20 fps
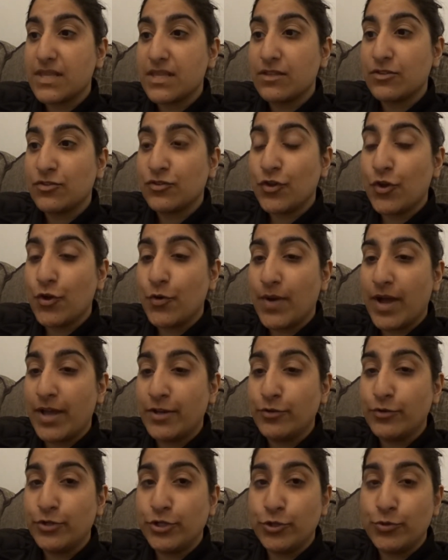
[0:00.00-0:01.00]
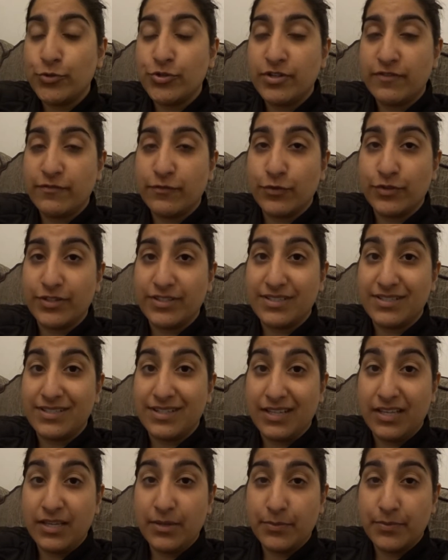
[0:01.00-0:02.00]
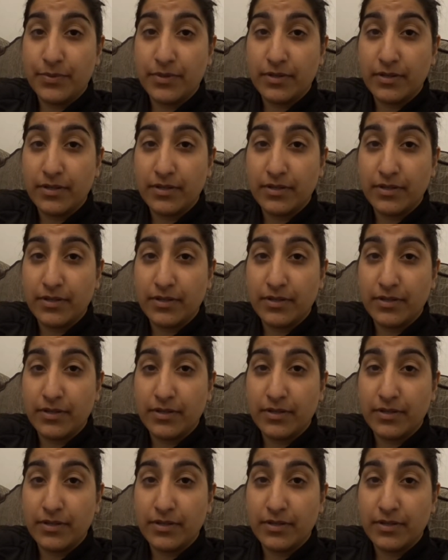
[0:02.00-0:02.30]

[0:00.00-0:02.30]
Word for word: so I don't usually fall asleep